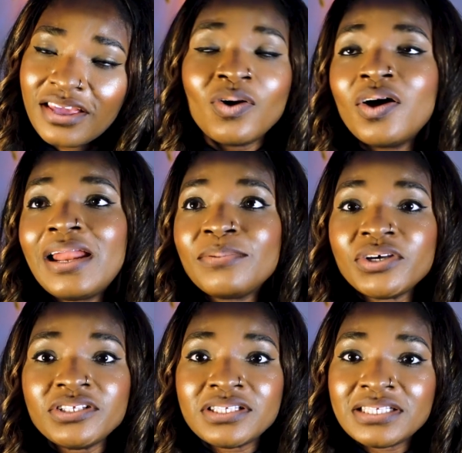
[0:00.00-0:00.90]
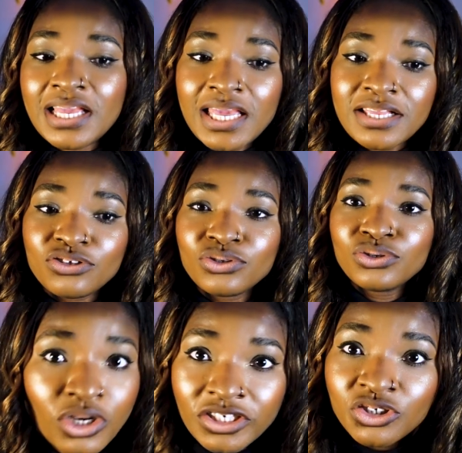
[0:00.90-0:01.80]
All I'm going to say is
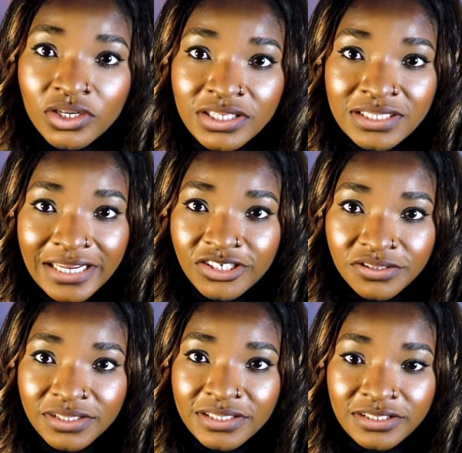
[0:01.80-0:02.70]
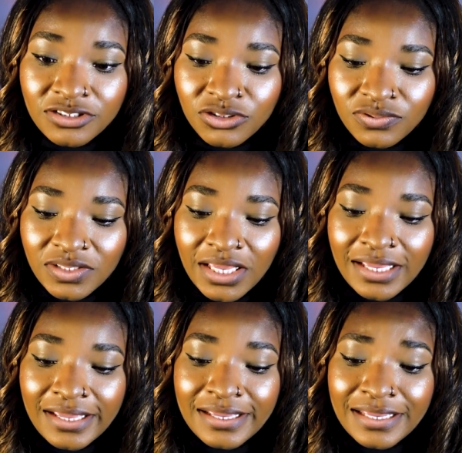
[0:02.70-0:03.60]
don't trust Nigerians in the
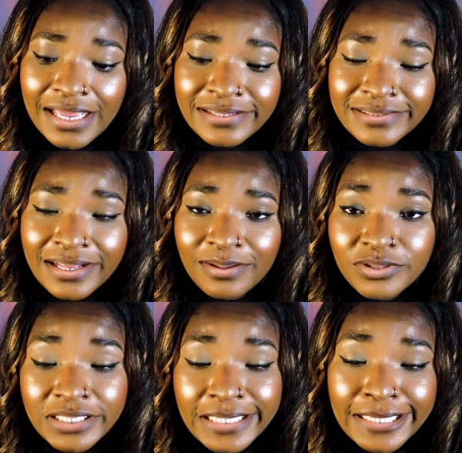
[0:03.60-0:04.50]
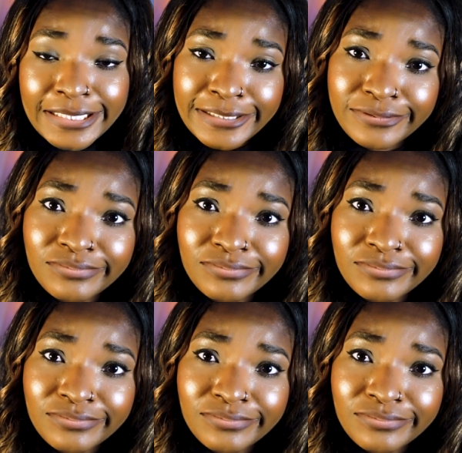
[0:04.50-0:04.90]
UK. Yes, now I'm saying it.